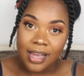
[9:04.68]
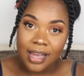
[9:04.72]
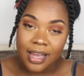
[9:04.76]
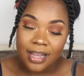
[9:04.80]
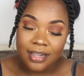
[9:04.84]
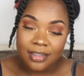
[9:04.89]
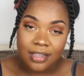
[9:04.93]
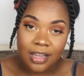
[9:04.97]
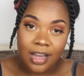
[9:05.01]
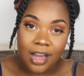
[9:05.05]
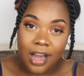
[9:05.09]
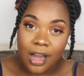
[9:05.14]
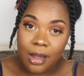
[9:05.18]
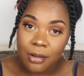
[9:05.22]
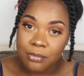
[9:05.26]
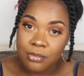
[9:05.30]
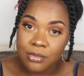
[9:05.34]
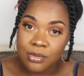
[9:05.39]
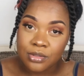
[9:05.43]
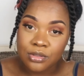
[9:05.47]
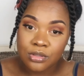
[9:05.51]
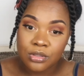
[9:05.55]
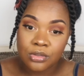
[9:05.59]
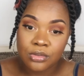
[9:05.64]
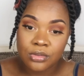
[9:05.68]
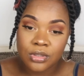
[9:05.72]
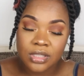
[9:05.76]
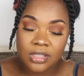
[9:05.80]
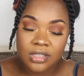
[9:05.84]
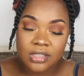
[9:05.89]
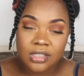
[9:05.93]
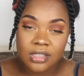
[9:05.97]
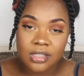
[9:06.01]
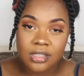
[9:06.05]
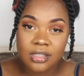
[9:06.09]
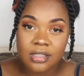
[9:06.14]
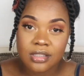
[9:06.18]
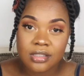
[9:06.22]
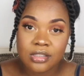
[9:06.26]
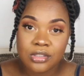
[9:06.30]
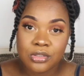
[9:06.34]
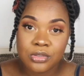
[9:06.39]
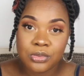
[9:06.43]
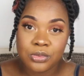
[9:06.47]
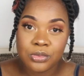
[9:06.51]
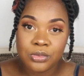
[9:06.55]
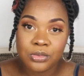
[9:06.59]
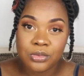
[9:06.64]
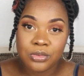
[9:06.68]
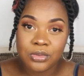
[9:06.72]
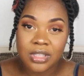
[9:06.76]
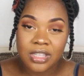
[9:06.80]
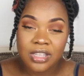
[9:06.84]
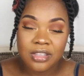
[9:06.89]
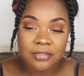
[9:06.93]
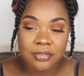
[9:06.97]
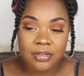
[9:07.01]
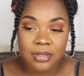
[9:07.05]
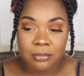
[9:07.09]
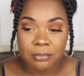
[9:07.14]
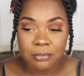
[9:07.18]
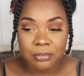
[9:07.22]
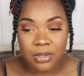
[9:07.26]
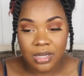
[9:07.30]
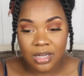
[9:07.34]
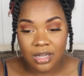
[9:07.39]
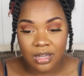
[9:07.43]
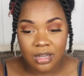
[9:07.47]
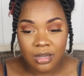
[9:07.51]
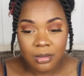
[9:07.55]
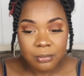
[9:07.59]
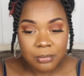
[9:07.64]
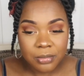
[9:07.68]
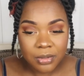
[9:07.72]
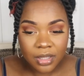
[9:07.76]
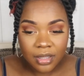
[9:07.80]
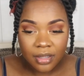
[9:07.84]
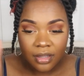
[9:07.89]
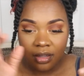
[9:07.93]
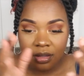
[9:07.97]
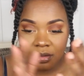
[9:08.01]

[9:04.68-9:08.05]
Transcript: I had the opportunity to even pump,